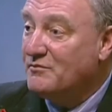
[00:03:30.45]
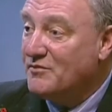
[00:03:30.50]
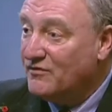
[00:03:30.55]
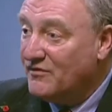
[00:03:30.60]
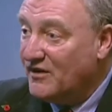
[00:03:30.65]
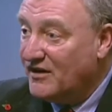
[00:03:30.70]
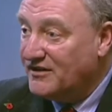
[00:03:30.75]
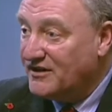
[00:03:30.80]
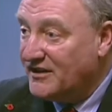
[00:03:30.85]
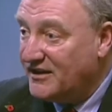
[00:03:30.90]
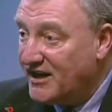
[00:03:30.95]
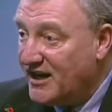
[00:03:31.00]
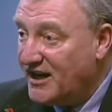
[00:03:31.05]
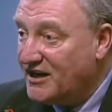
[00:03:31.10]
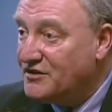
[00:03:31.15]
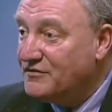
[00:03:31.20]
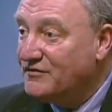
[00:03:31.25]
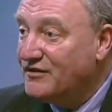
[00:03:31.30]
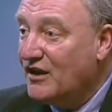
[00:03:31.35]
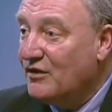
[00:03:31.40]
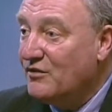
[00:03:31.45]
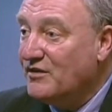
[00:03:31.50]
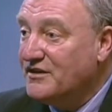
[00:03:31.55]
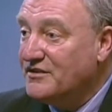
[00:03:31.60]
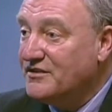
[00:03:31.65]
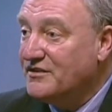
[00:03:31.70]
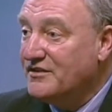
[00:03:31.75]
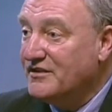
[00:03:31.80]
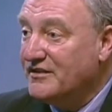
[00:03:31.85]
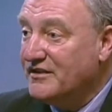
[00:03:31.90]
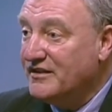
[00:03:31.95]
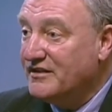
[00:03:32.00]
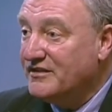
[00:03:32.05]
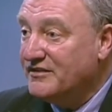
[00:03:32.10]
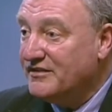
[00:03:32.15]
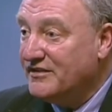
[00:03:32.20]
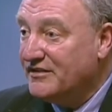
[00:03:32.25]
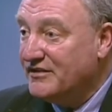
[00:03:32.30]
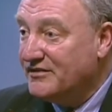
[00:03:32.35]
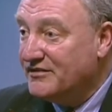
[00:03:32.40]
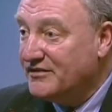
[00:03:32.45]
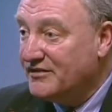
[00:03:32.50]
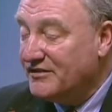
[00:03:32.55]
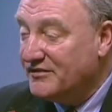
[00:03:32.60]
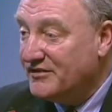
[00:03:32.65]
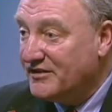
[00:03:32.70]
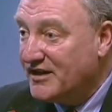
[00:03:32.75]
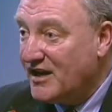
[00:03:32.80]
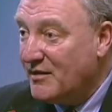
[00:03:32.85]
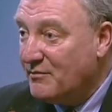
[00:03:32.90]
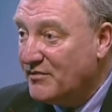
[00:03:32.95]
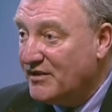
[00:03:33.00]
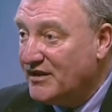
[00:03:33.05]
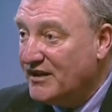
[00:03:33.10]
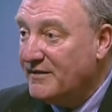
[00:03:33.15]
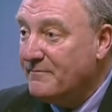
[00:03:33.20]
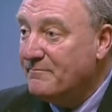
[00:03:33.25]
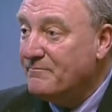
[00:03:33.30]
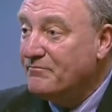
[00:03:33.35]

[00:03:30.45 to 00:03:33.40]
providing cash flow into the company.